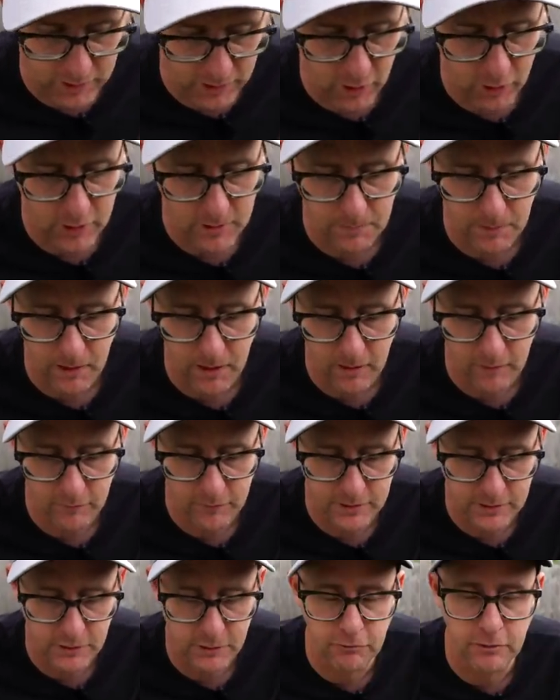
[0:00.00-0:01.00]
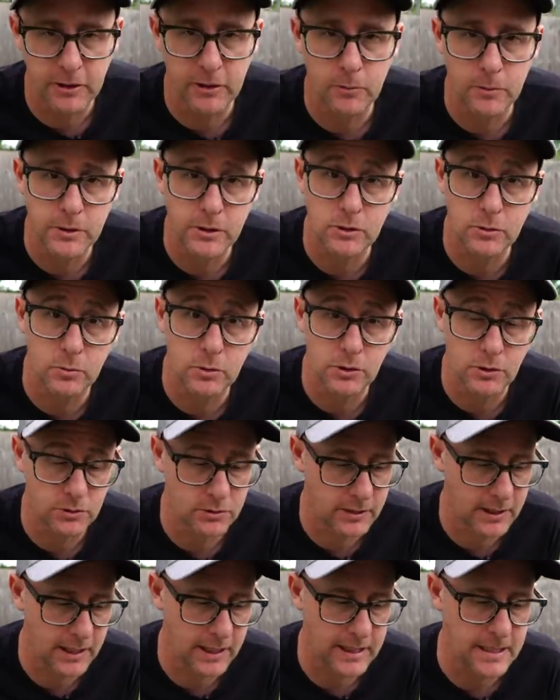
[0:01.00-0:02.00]
early part of his career that we used to watch
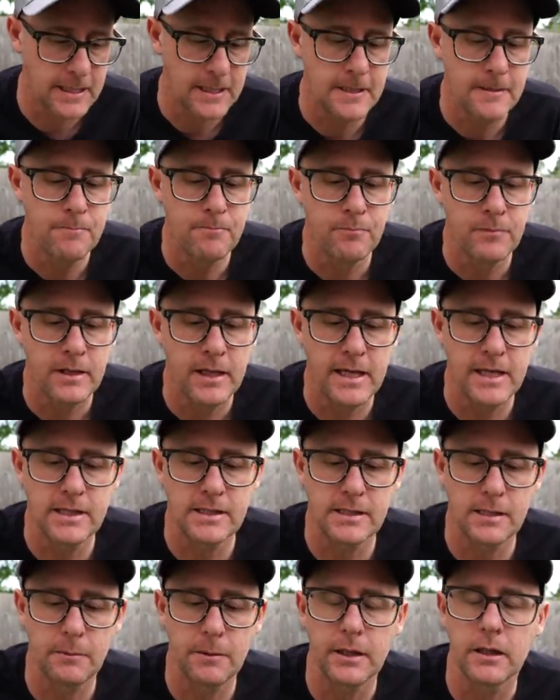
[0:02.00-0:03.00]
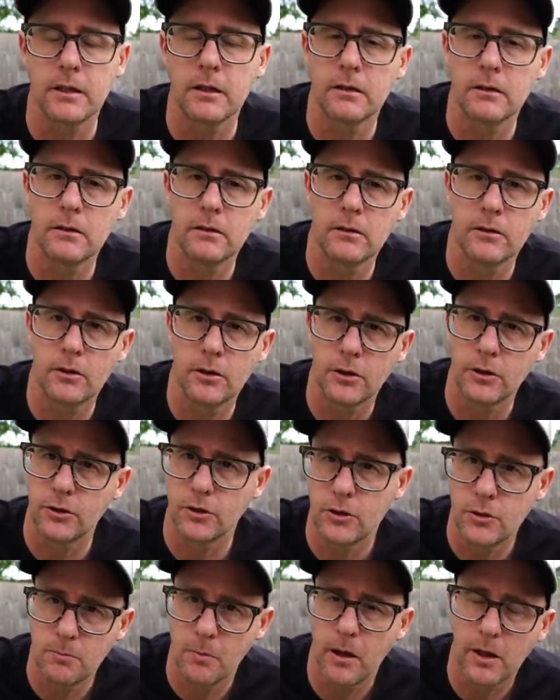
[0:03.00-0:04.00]
on telly, it's something that
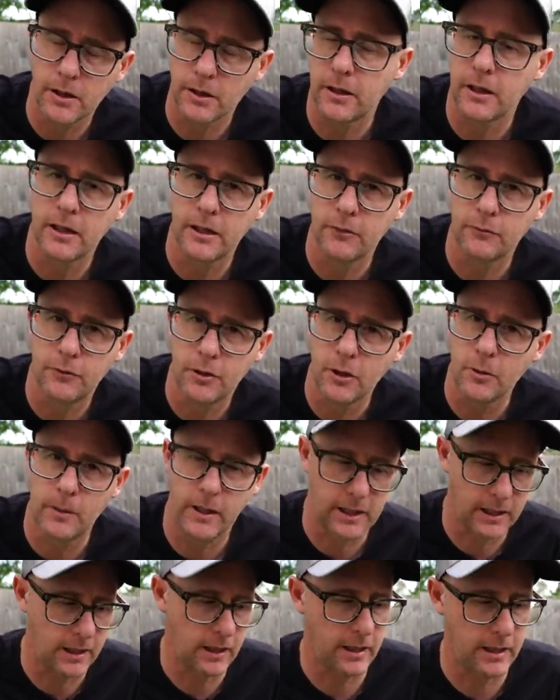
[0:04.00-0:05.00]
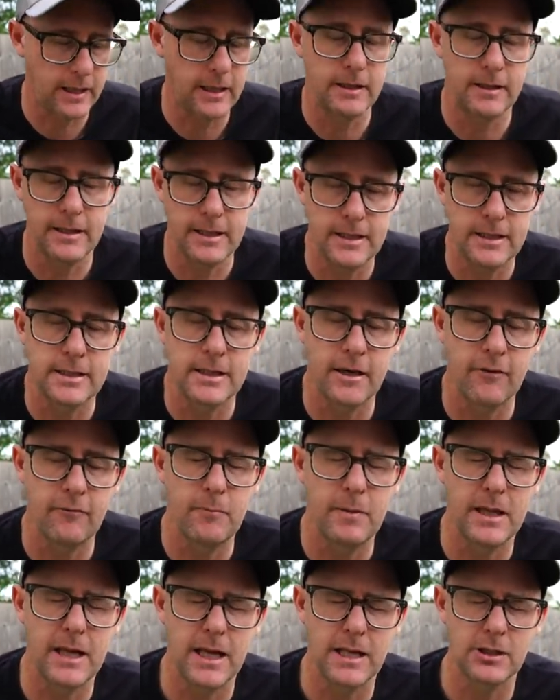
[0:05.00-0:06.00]
you might think of doing. Like it did give
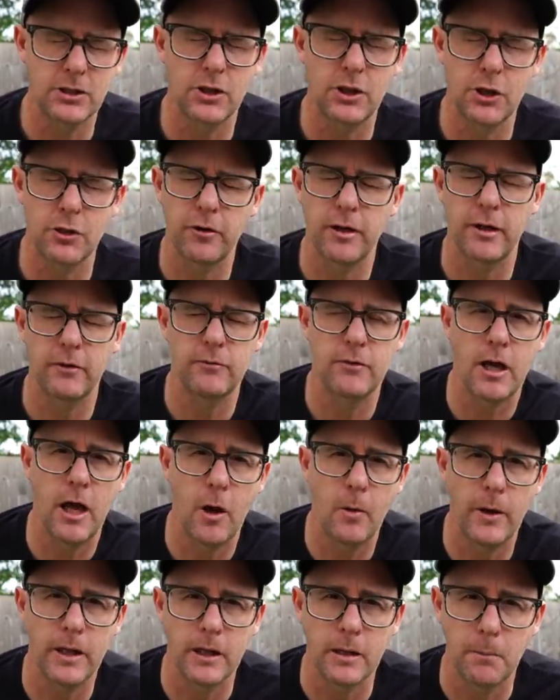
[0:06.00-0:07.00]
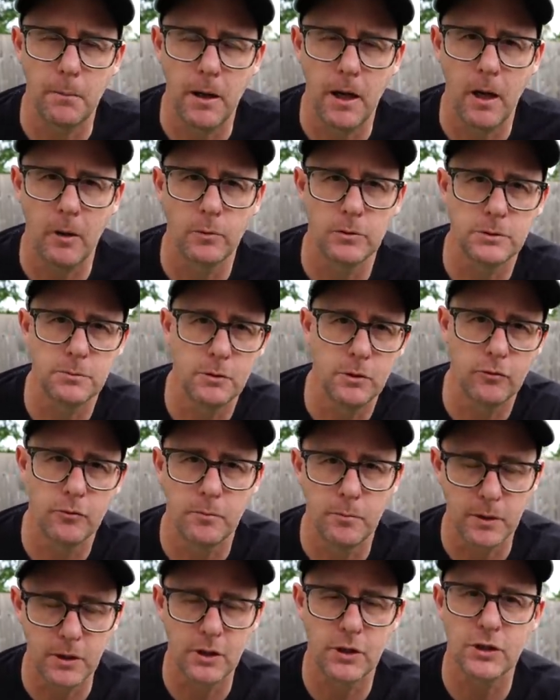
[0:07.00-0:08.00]
me that security of knowing the putt was
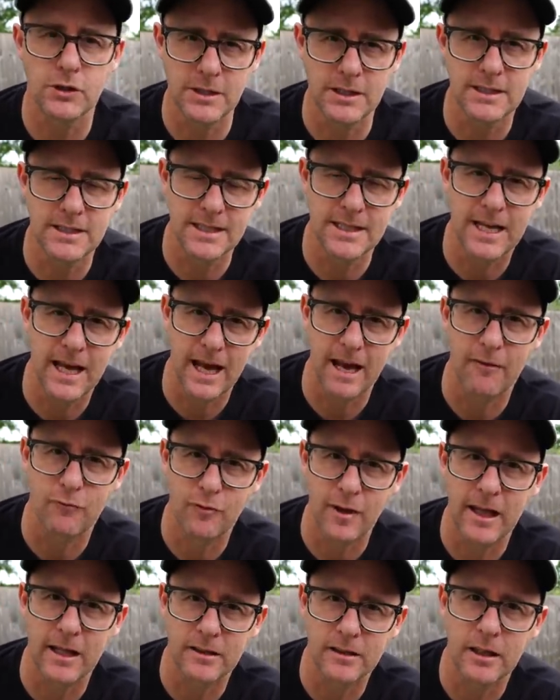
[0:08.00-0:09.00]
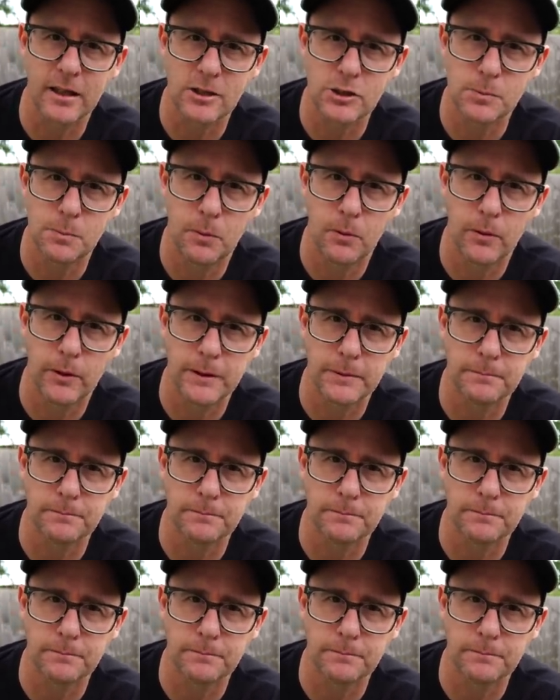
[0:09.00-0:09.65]
moving because it did have that touch point.